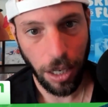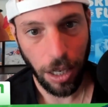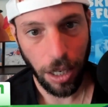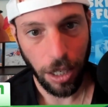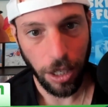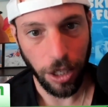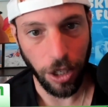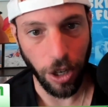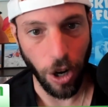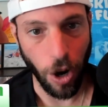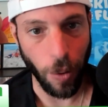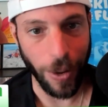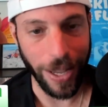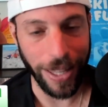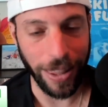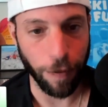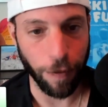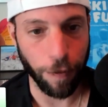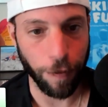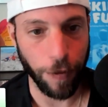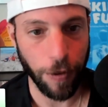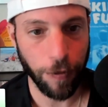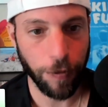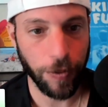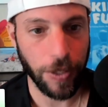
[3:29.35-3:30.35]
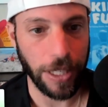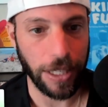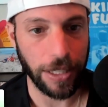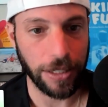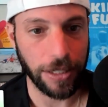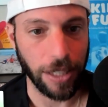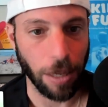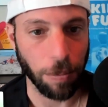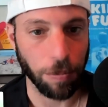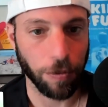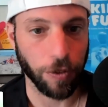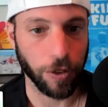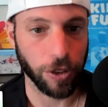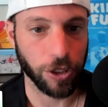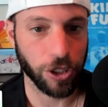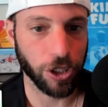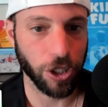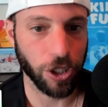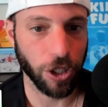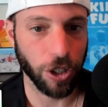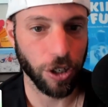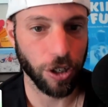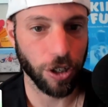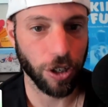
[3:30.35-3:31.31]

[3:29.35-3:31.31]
you know, in the 50s, I'm for sure